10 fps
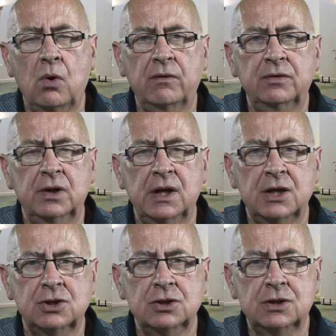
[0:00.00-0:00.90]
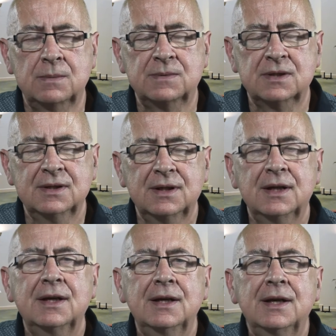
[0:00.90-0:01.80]
over relationships,
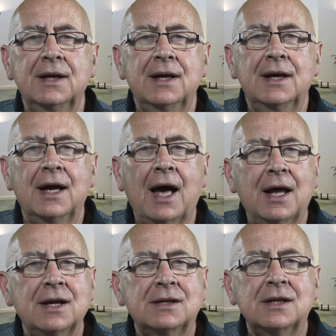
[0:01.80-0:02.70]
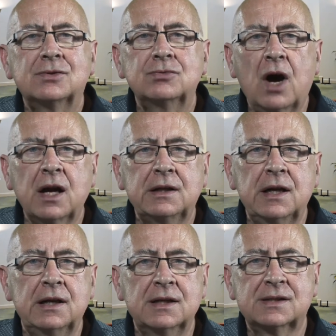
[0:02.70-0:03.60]
and it is
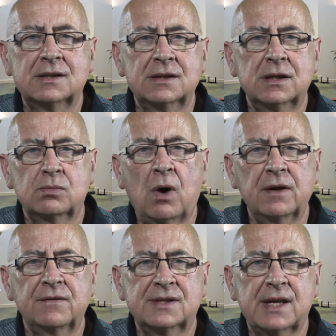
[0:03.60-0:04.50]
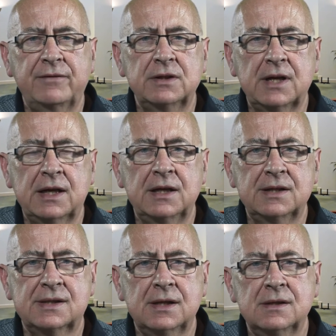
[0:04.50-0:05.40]
rightly listed as one of the seven deadly
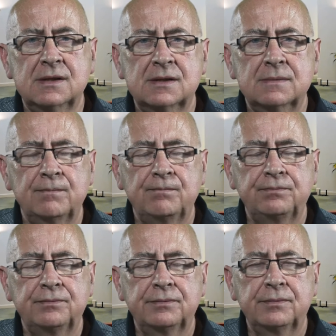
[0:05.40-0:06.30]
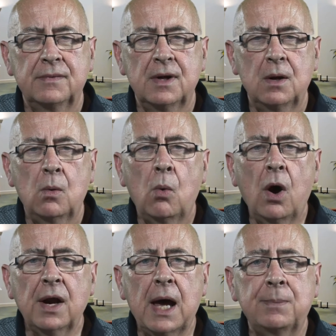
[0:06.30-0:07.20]
sins.
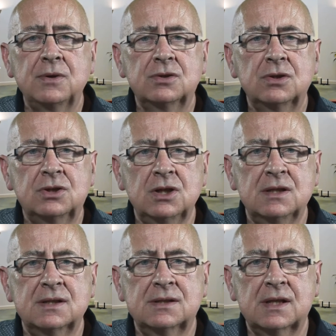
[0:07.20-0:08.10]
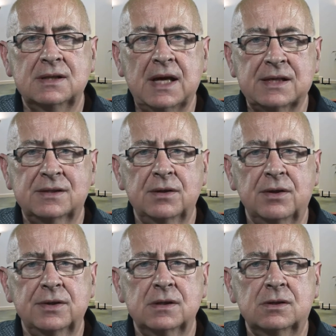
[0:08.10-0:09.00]
What happened to Jesus at
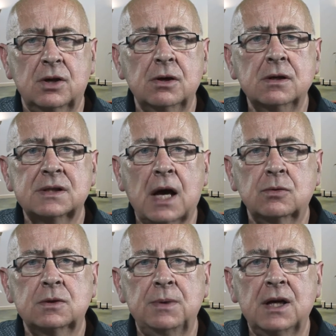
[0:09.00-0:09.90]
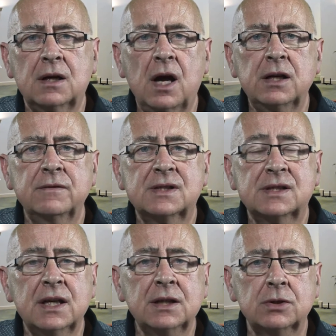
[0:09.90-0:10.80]
Nazareth turns out to be a kind of
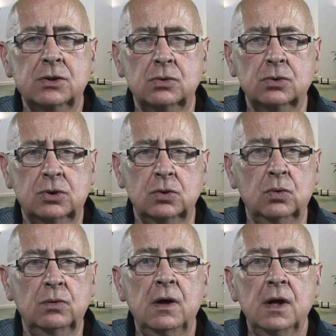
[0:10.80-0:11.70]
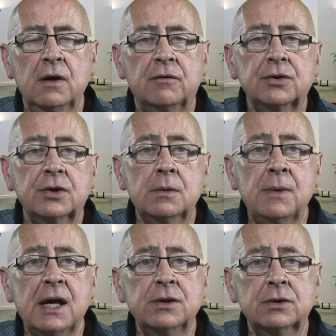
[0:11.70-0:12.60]
signature tune for the
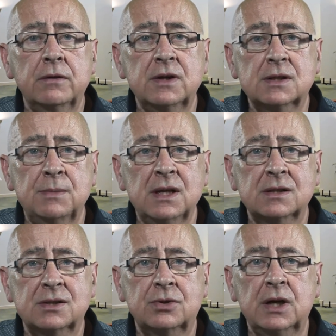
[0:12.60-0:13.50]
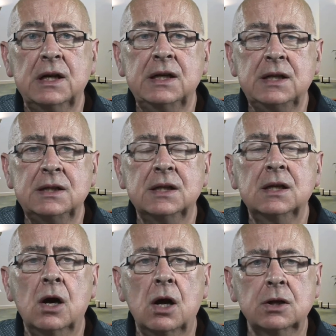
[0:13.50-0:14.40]
remainder of his ministry,
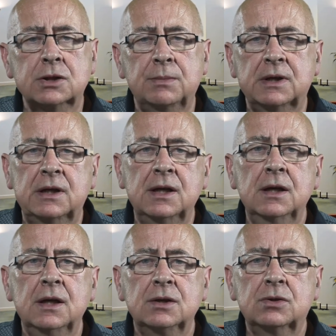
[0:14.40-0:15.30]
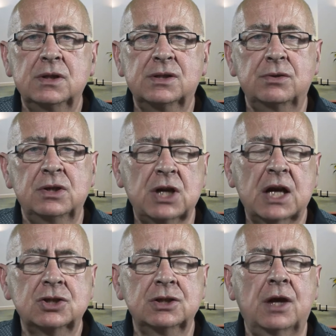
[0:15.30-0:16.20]
leading ultimately to his
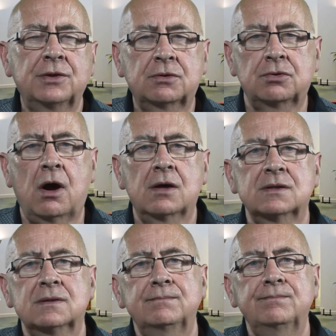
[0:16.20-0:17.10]
rejection on the cross.